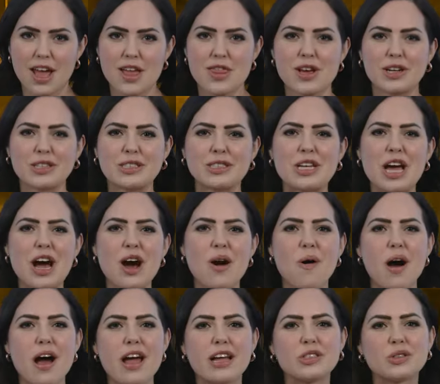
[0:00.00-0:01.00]
There's
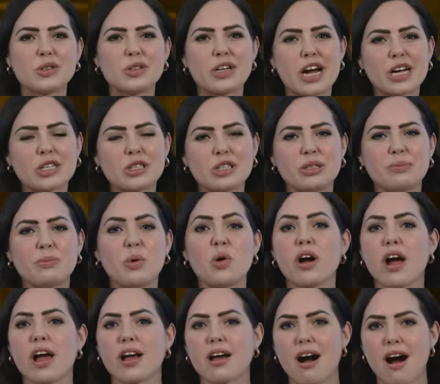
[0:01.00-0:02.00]
no introduction
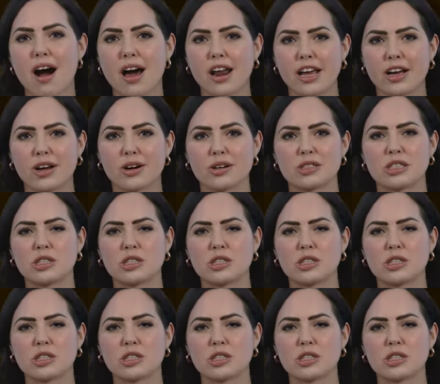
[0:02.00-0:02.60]
more iconic or